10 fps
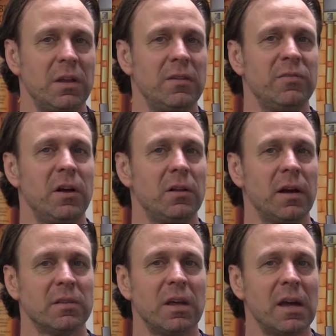they felt
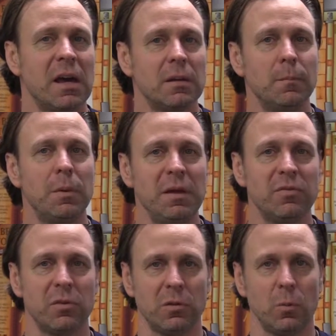like they had a
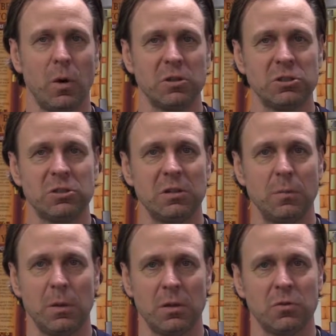beef with the Washington
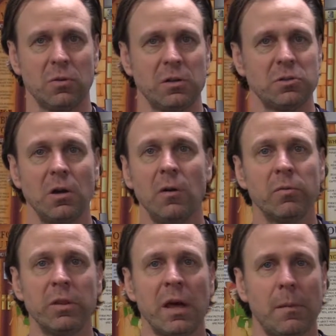administration
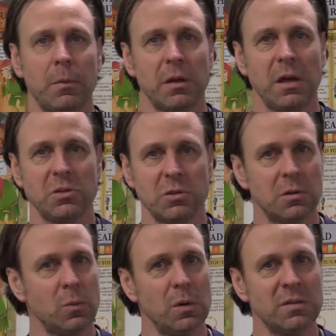over the application
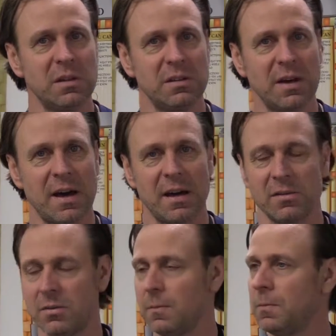of the whiskey
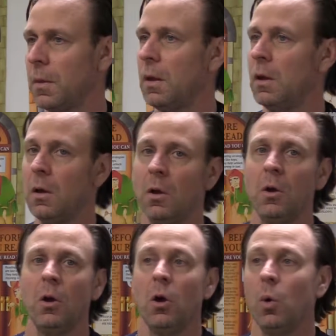tax.
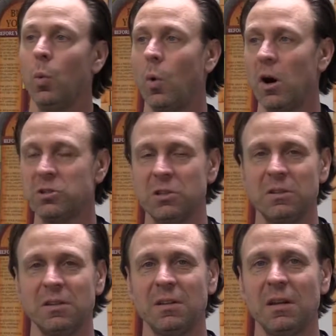
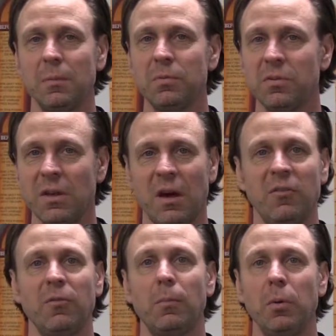Washington
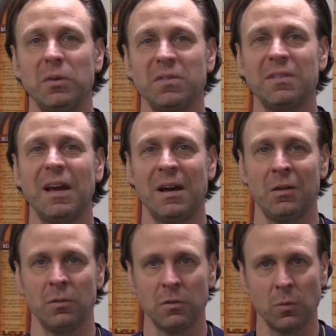himself puts
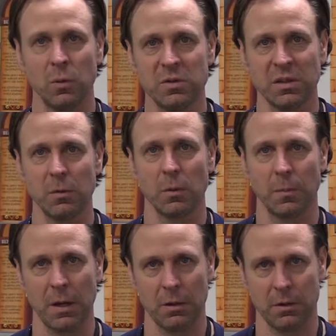down the Whiskey
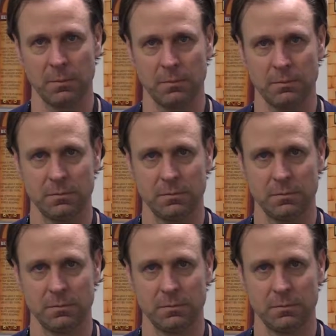Rebellion.